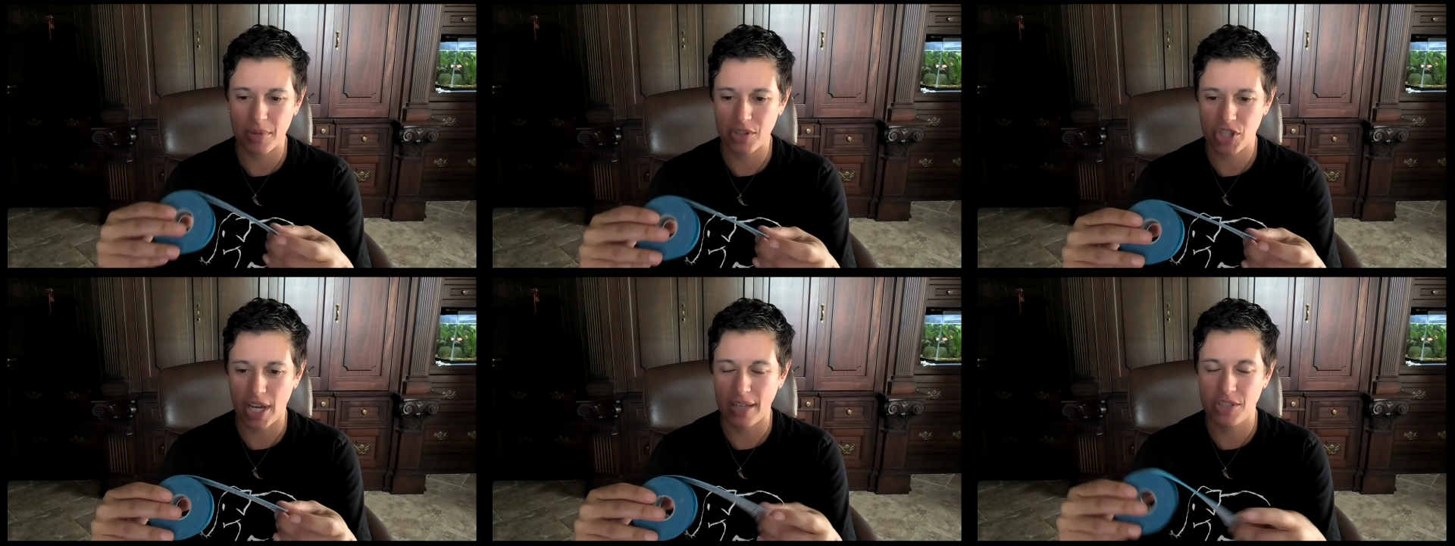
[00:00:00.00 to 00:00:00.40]

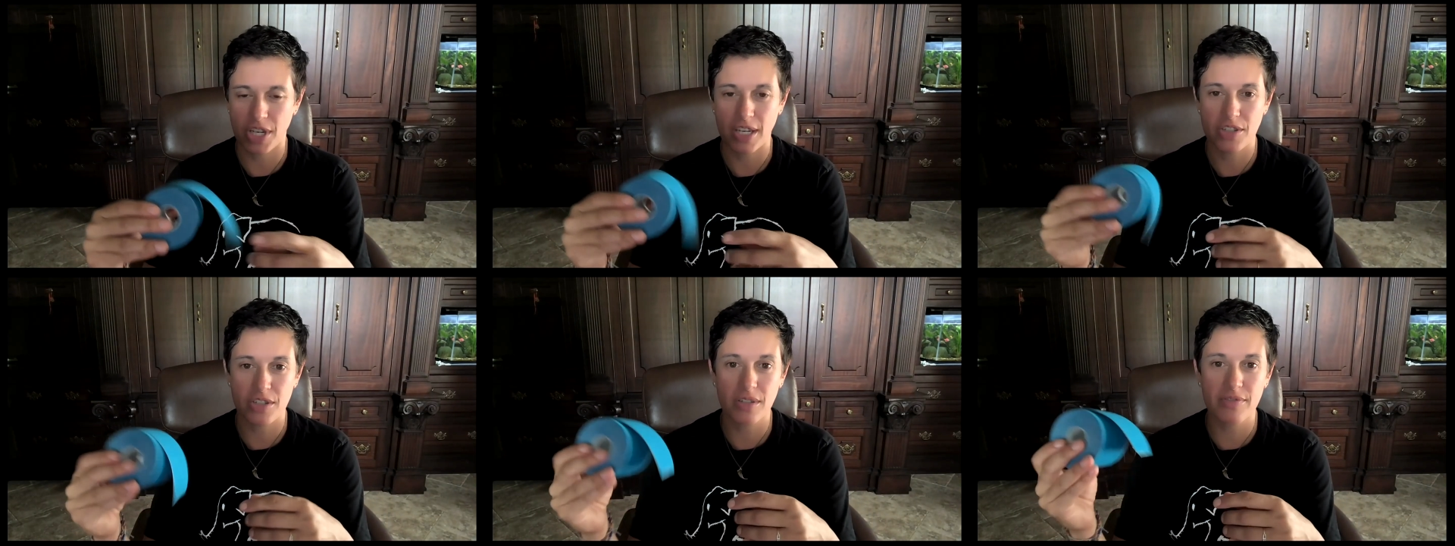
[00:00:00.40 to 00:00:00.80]
bunch of
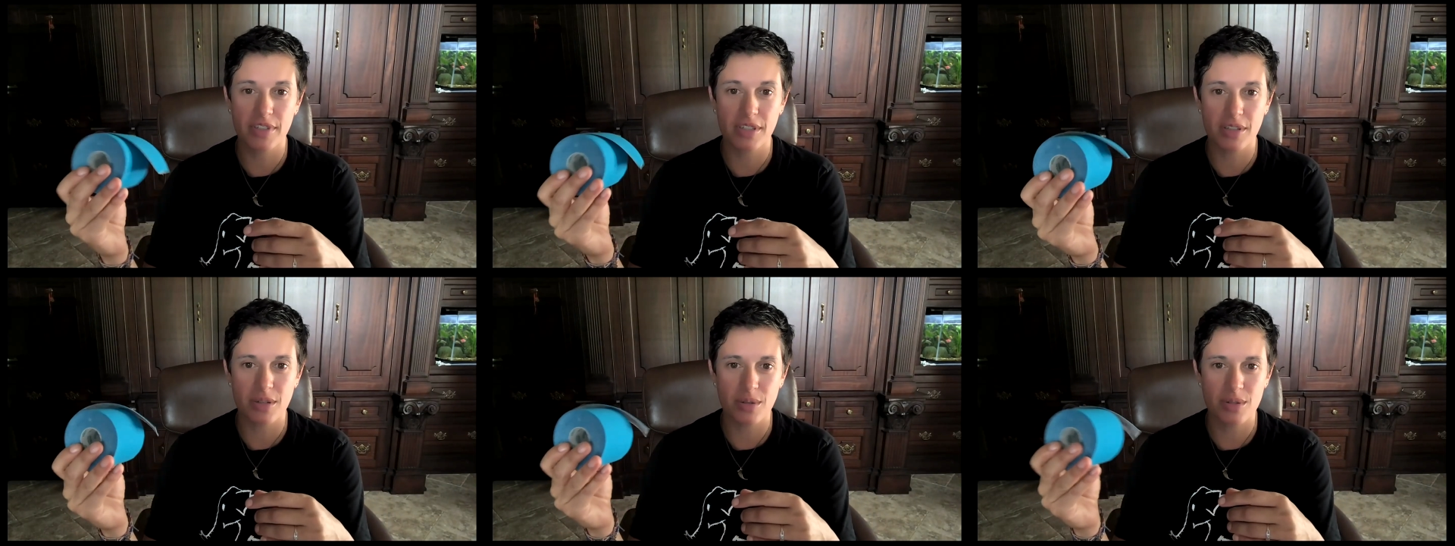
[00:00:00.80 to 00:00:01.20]
educational
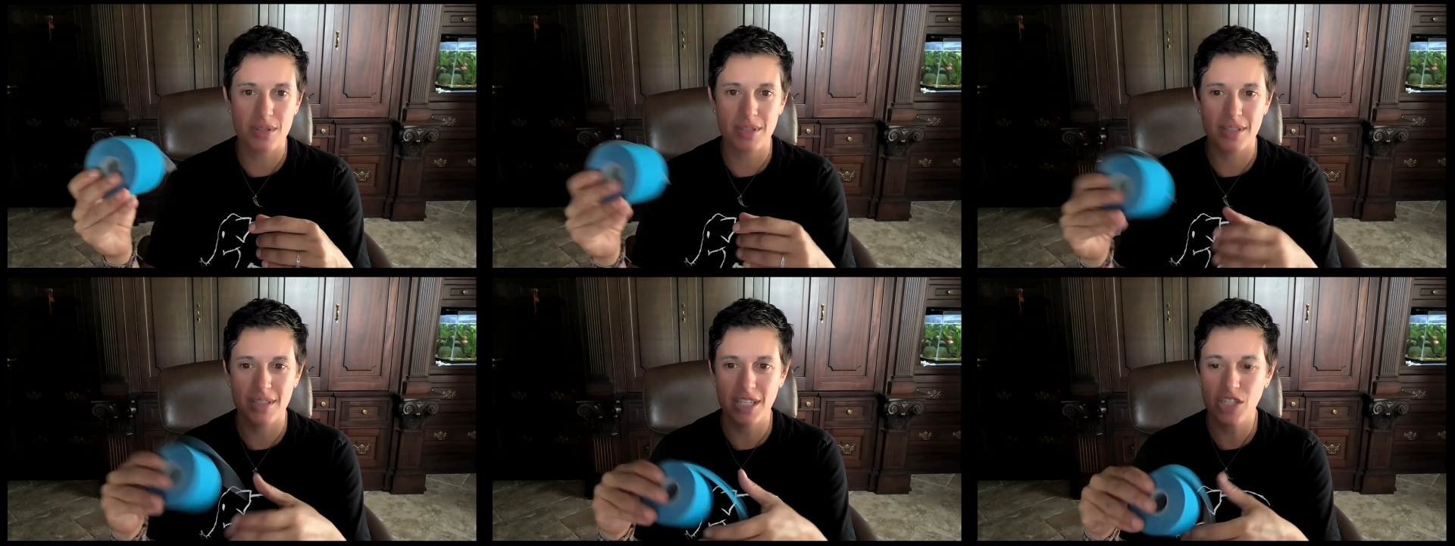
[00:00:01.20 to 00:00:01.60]
videos
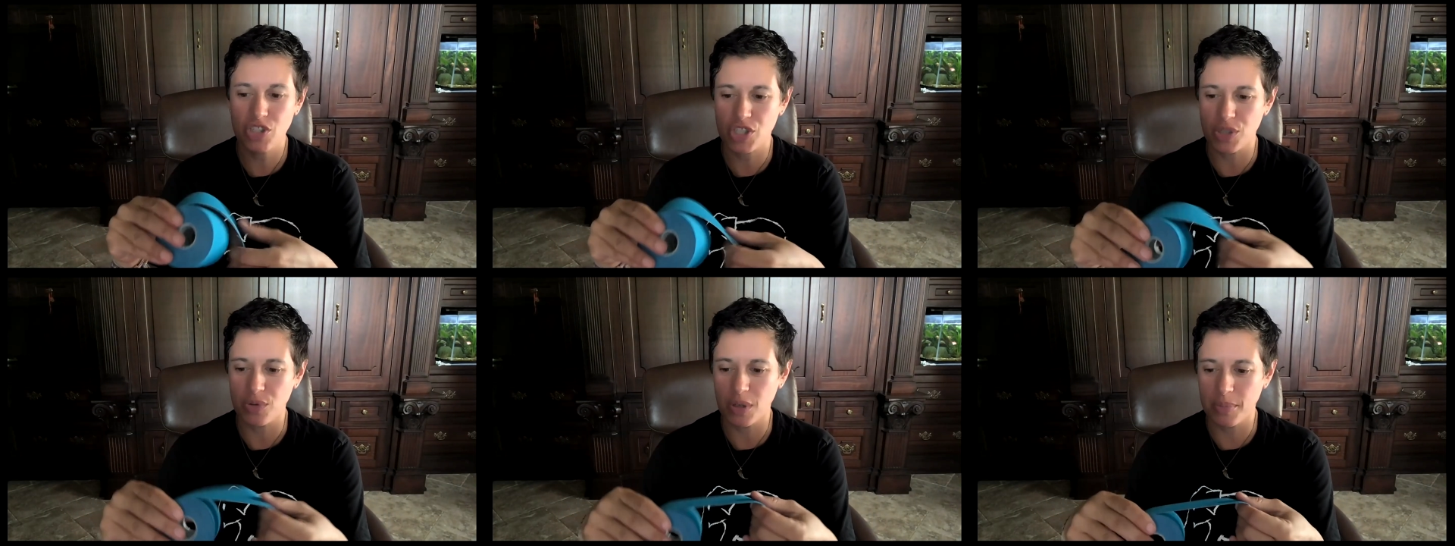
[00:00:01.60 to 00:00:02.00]
to
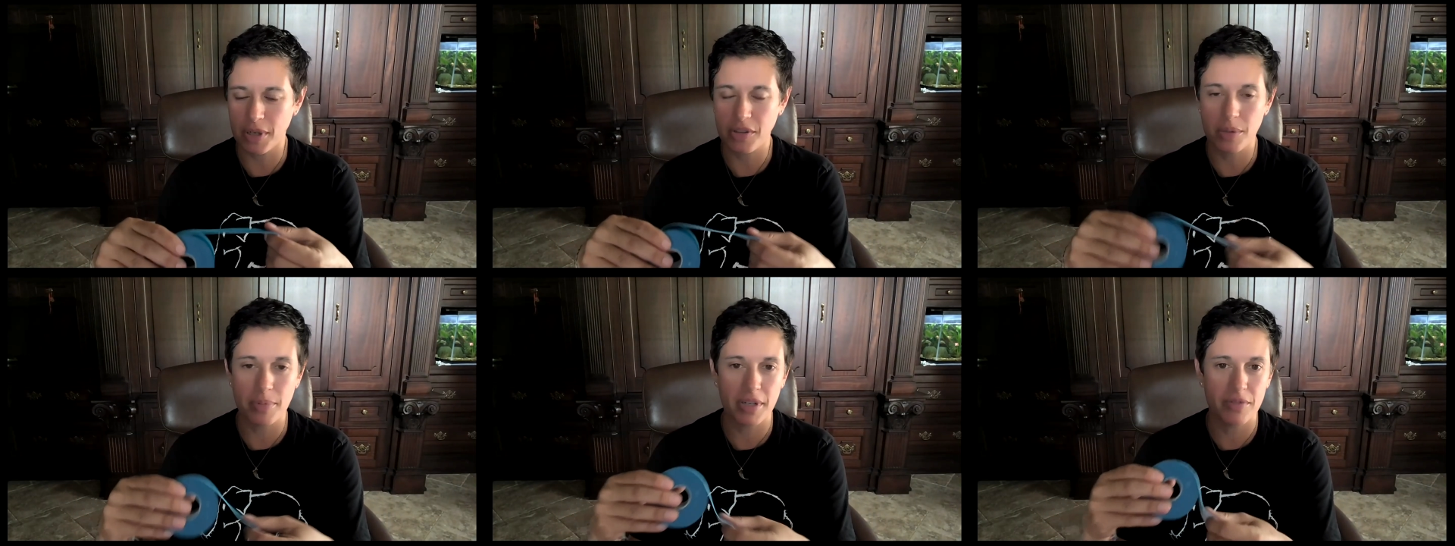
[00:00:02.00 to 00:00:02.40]
teach you
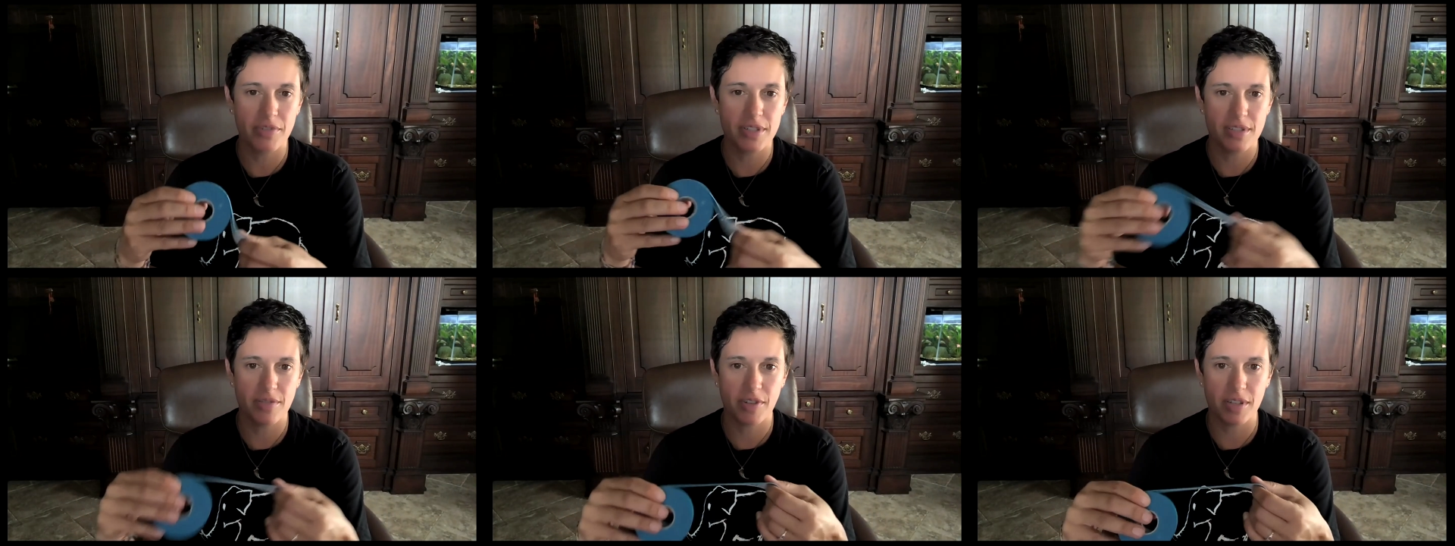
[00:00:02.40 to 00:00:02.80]
about the
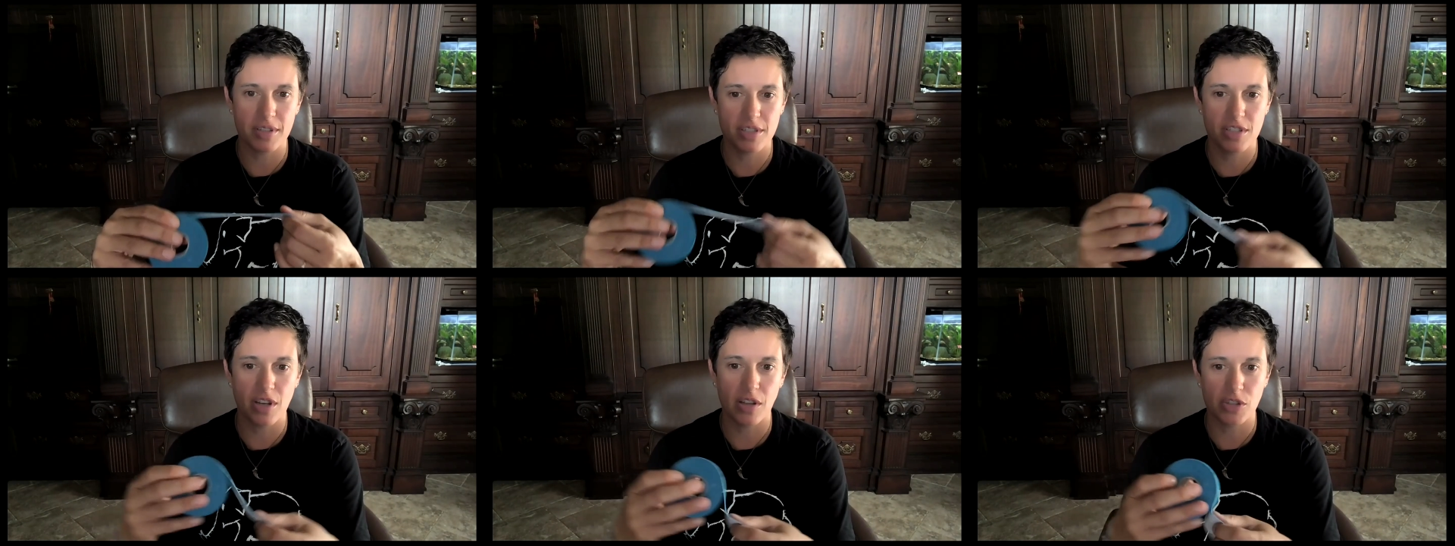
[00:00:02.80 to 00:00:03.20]
benefits of
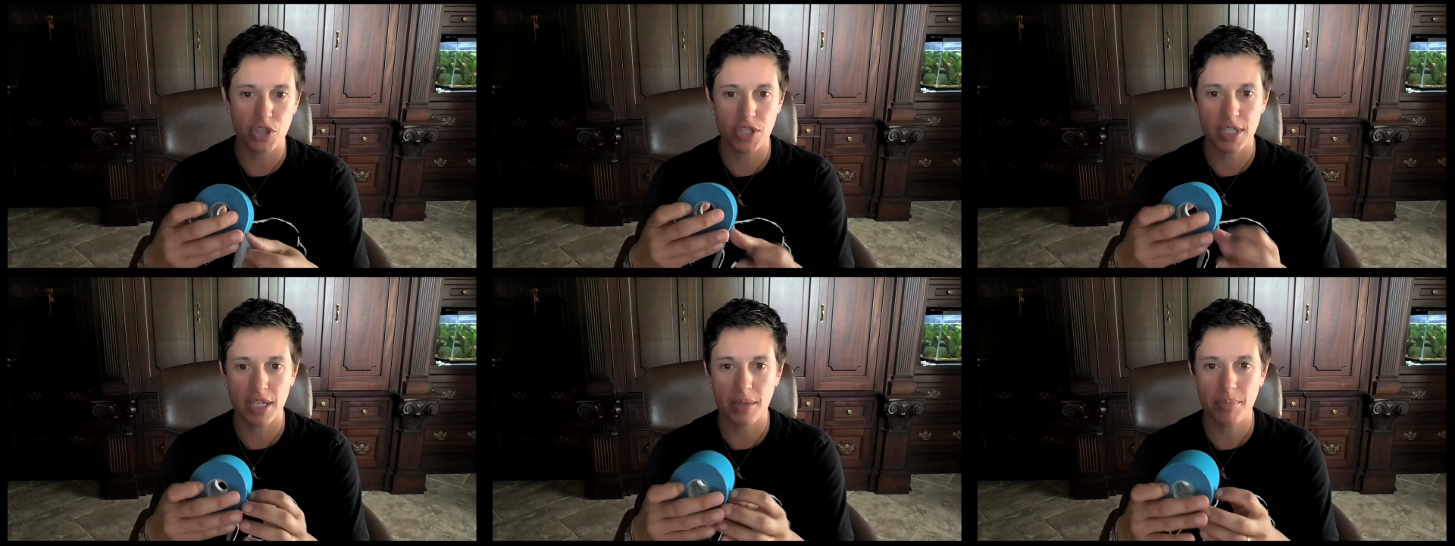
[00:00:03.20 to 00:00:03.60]

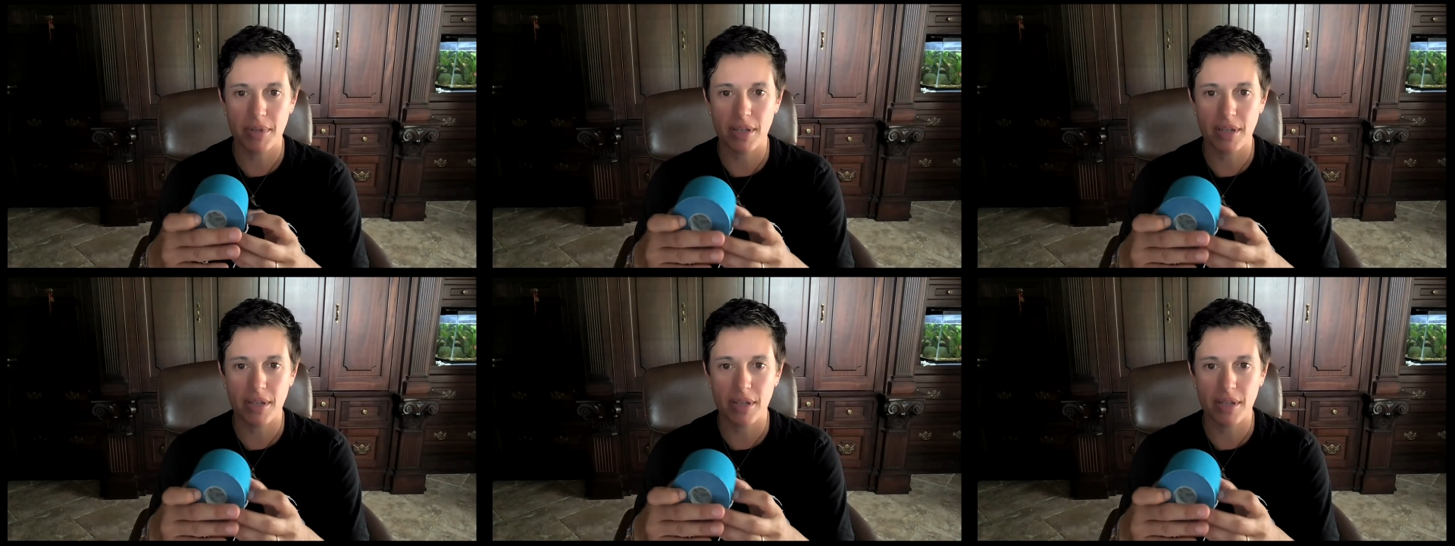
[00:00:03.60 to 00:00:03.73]
kinesiology tape